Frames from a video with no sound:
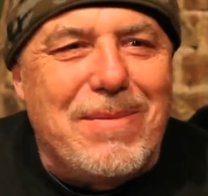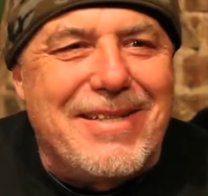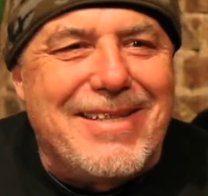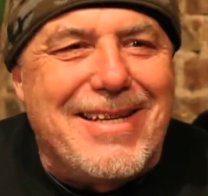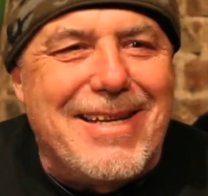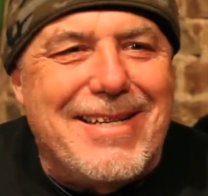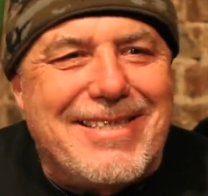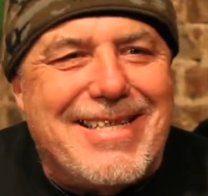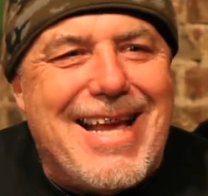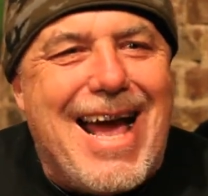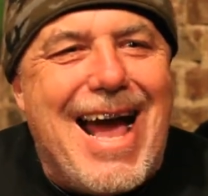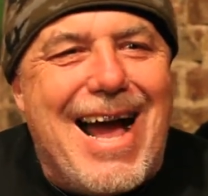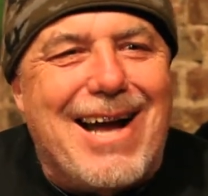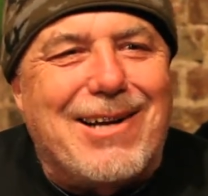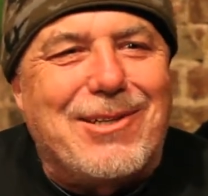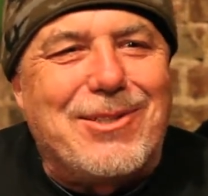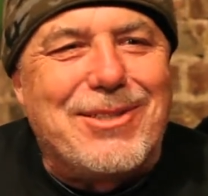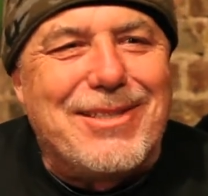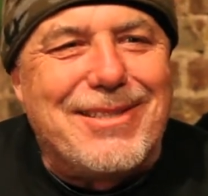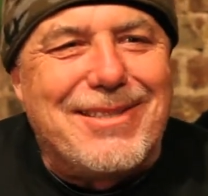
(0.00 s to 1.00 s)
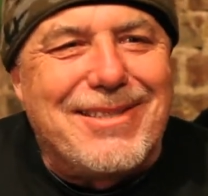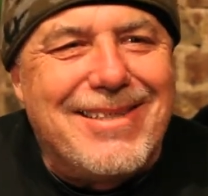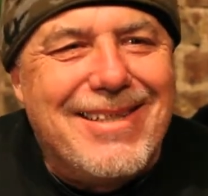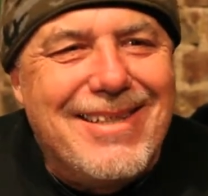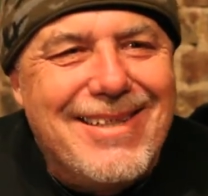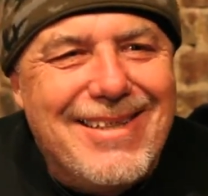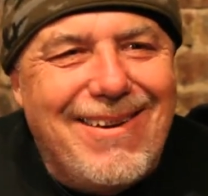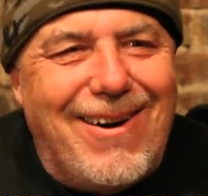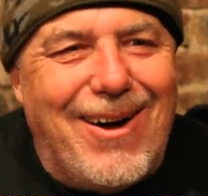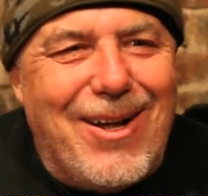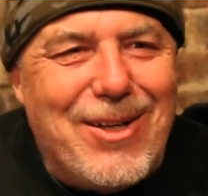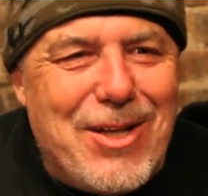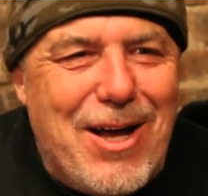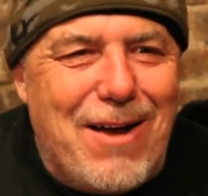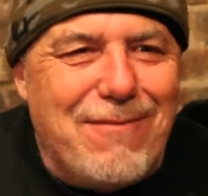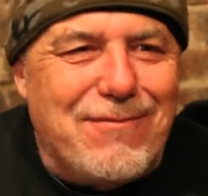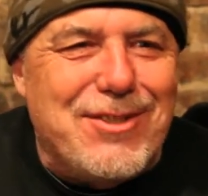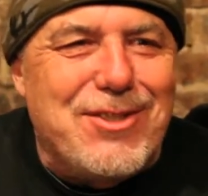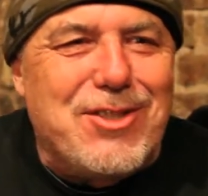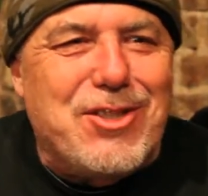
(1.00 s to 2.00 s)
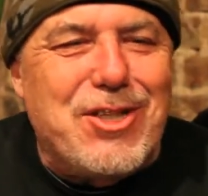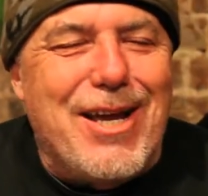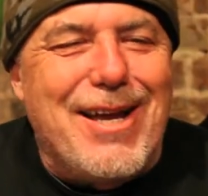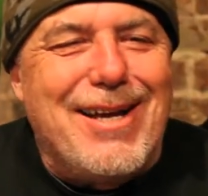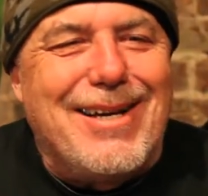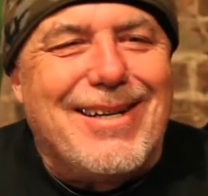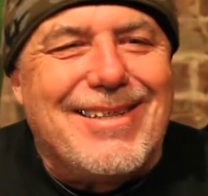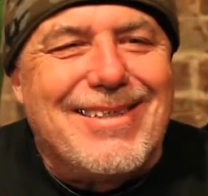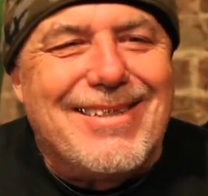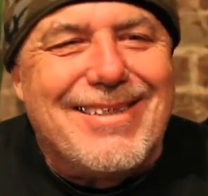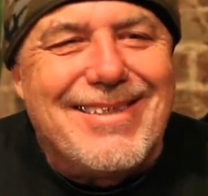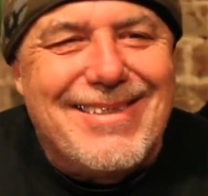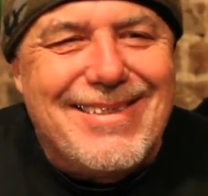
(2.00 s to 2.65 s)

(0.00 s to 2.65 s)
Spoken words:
get tackled and hauled off to jail.